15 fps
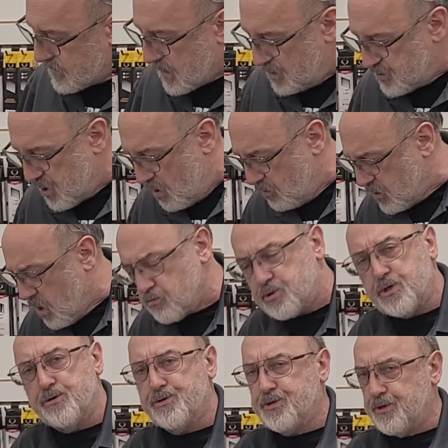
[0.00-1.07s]
don't go
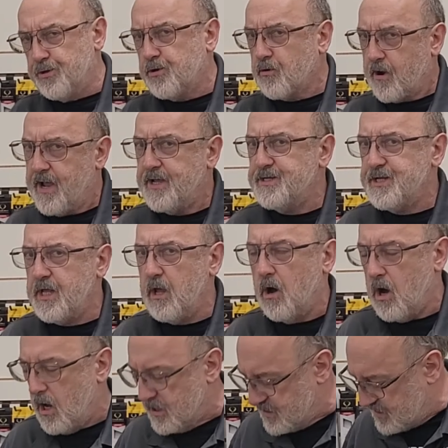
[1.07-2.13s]
too crazy
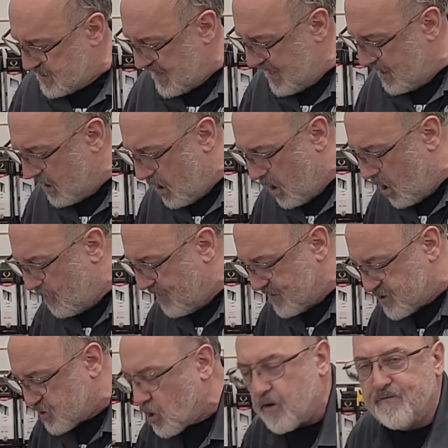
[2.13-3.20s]
on saying, oh, my
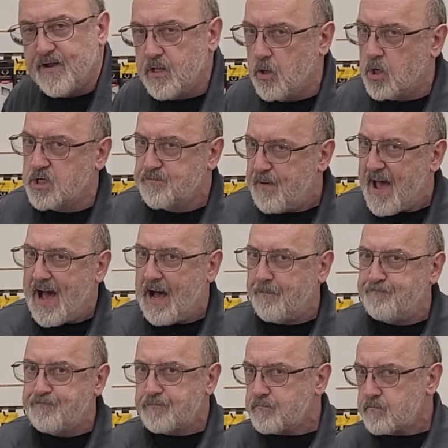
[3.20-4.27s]
serving looks
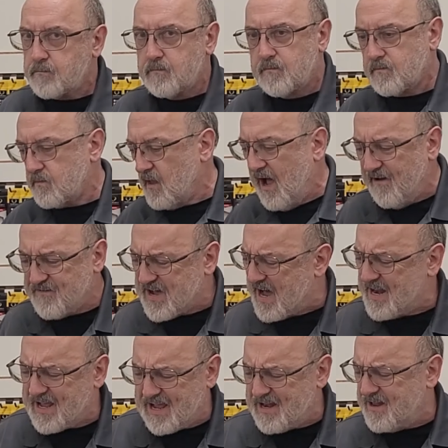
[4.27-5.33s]
bad, I've got
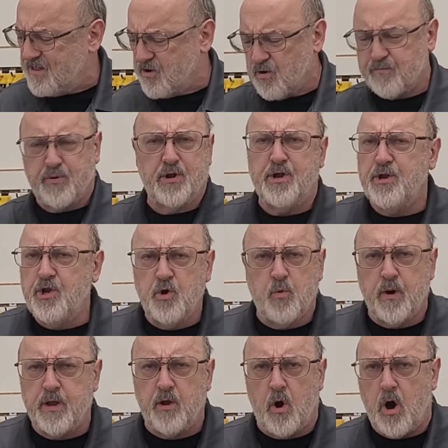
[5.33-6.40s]
to get in there and put a new
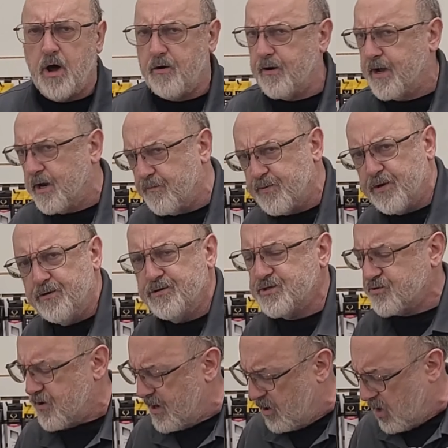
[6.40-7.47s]
one on, or I got to put a new
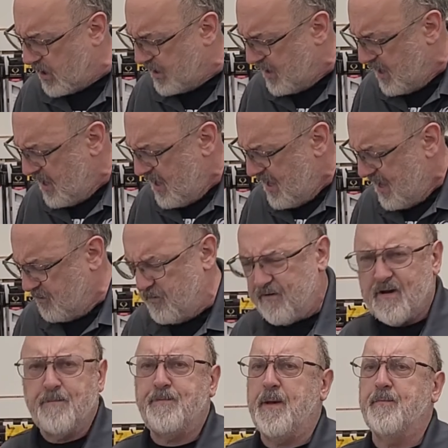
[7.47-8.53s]
string on. And we've
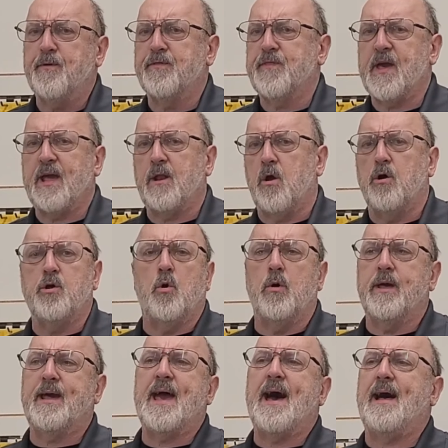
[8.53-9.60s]
got people thinking, oh, you
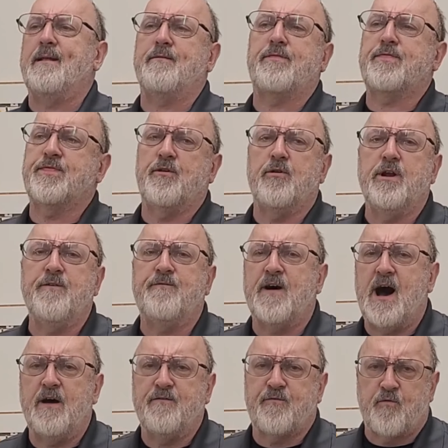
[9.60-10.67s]
only got
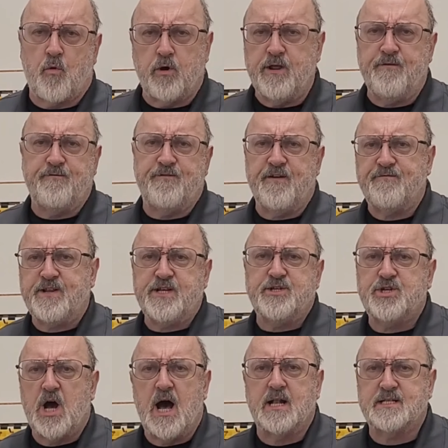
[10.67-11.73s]
35, 40, 50
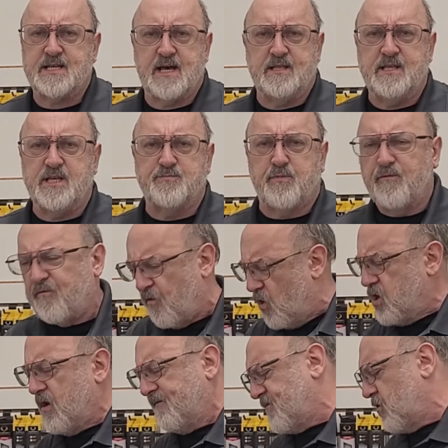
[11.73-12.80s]
shots out of these before
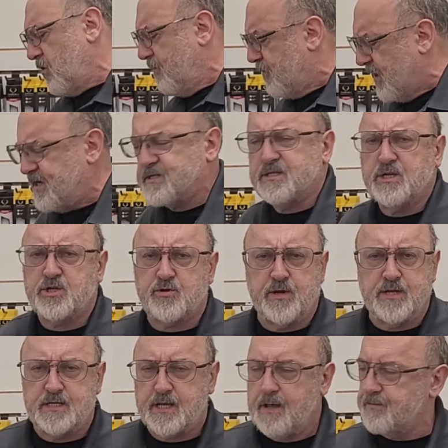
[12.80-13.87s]
you have to replace the
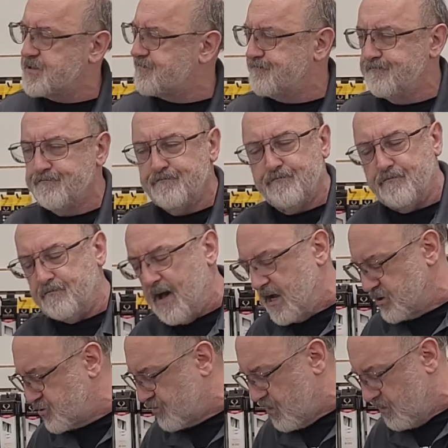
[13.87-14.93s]
strings and cables.
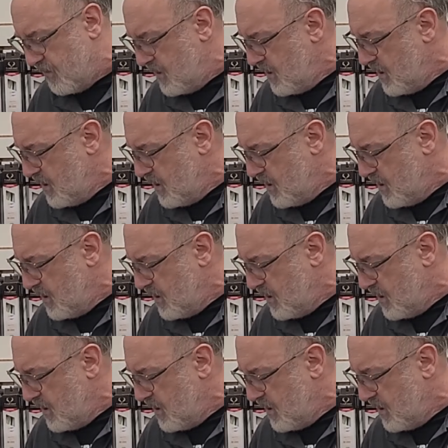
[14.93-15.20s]
Not true.